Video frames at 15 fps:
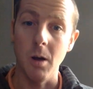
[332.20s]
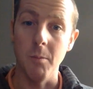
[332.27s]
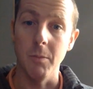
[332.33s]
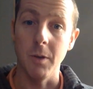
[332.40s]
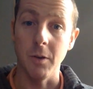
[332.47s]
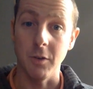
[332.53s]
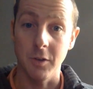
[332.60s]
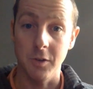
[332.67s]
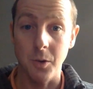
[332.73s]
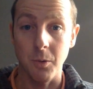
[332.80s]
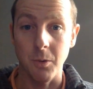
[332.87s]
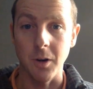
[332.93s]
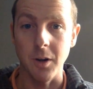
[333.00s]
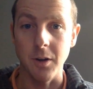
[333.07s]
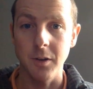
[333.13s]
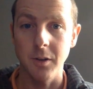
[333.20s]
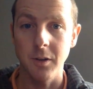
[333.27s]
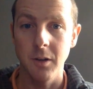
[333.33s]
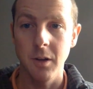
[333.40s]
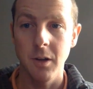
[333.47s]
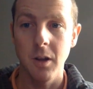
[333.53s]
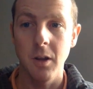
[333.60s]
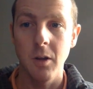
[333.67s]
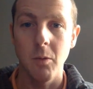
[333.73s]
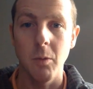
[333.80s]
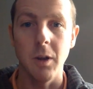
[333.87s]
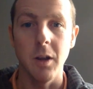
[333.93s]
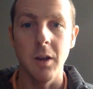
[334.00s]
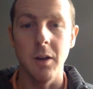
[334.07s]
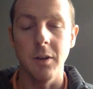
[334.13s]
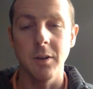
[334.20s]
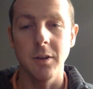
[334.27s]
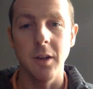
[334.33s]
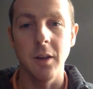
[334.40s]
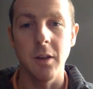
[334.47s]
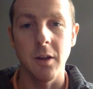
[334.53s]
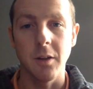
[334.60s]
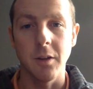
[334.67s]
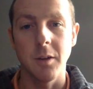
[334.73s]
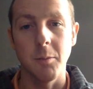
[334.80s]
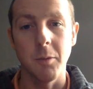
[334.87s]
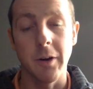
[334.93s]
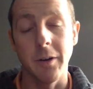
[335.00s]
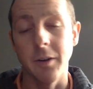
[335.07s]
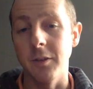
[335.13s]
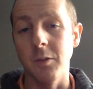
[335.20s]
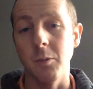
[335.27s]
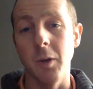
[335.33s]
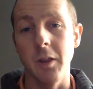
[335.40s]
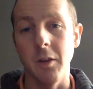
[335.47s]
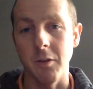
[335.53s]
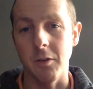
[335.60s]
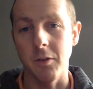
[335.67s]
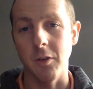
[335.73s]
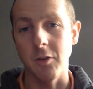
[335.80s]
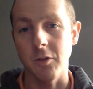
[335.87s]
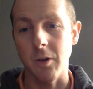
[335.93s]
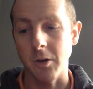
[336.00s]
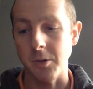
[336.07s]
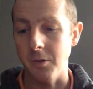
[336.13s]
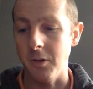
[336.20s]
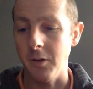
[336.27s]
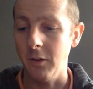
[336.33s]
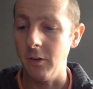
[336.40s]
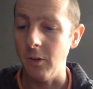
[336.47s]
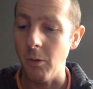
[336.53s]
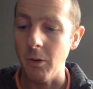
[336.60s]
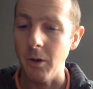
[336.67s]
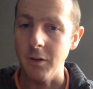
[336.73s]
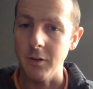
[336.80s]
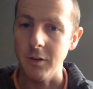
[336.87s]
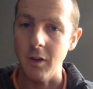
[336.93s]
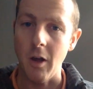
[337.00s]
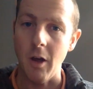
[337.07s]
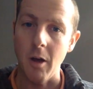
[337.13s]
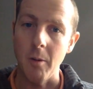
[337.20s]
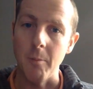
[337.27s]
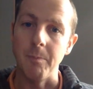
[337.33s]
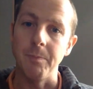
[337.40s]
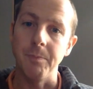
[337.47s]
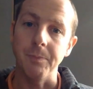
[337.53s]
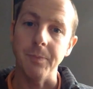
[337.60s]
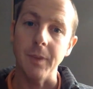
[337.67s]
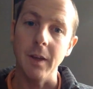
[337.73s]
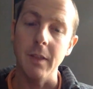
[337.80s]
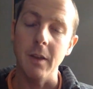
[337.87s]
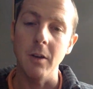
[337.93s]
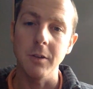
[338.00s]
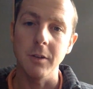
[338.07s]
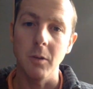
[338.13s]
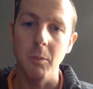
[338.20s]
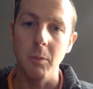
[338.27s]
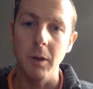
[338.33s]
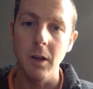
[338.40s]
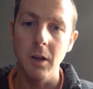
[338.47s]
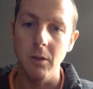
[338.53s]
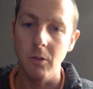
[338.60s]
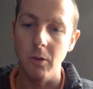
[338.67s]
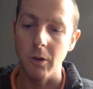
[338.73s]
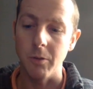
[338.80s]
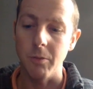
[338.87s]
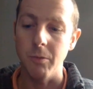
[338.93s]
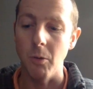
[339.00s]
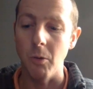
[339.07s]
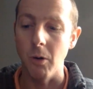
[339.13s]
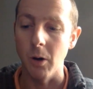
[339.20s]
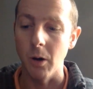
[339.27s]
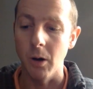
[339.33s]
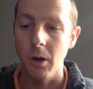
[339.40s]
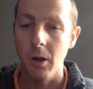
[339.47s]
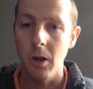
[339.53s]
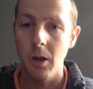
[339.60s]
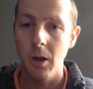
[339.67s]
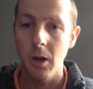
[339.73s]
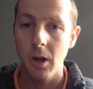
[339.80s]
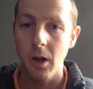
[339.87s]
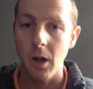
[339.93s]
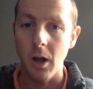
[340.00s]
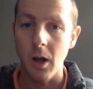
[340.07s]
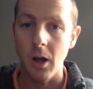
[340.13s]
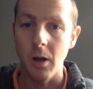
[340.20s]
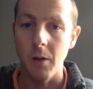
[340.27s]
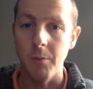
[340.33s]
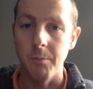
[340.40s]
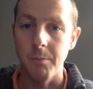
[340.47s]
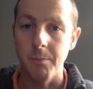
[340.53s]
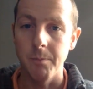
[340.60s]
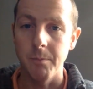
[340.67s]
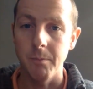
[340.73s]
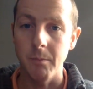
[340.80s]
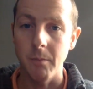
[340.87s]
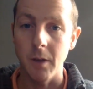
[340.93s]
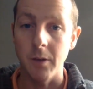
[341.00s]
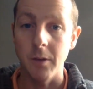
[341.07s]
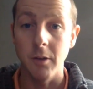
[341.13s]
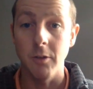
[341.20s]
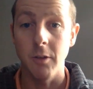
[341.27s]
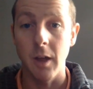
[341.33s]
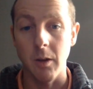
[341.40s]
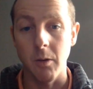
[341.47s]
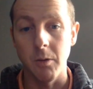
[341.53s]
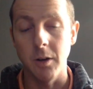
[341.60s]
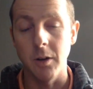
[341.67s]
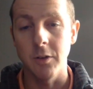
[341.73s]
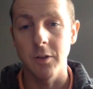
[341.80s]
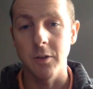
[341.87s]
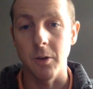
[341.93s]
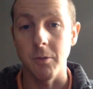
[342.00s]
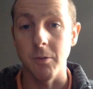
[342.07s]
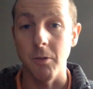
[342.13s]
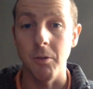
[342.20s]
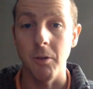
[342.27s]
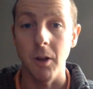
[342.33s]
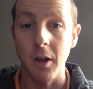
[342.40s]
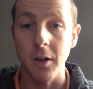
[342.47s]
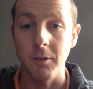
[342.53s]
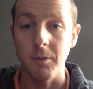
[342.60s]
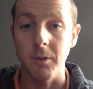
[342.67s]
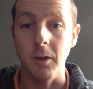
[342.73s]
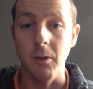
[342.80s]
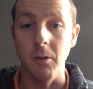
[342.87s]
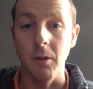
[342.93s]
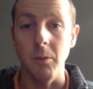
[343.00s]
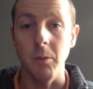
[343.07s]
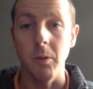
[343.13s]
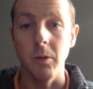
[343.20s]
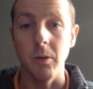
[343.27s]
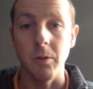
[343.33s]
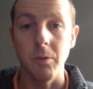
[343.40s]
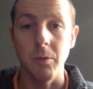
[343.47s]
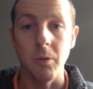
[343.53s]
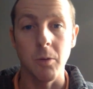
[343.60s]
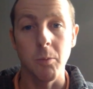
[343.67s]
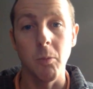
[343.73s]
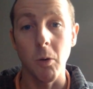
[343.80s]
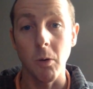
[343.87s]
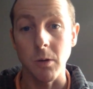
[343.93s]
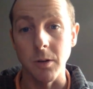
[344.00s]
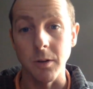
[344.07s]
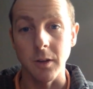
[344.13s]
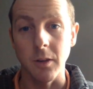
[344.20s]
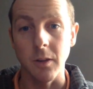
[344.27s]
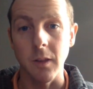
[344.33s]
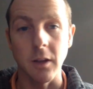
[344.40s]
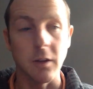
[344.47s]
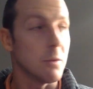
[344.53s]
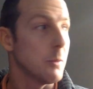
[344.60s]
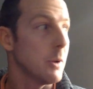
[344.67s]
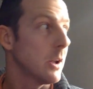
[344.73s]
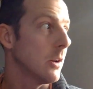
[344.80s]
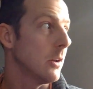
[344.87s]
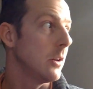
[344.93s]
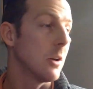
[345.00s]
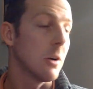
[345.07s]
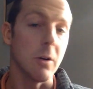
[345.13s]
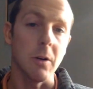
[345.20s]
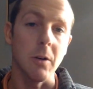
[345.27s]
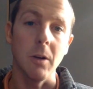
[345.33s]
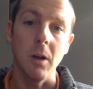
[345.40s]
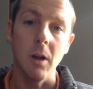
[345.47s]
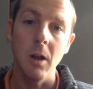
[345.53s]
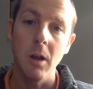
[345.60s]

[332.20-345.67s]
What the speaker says: they're stories. We see the similarities in the way they're structured as stories, and then also we look for. I teach that unit as sort of a philosophy unit. We look for morals and things that we could learn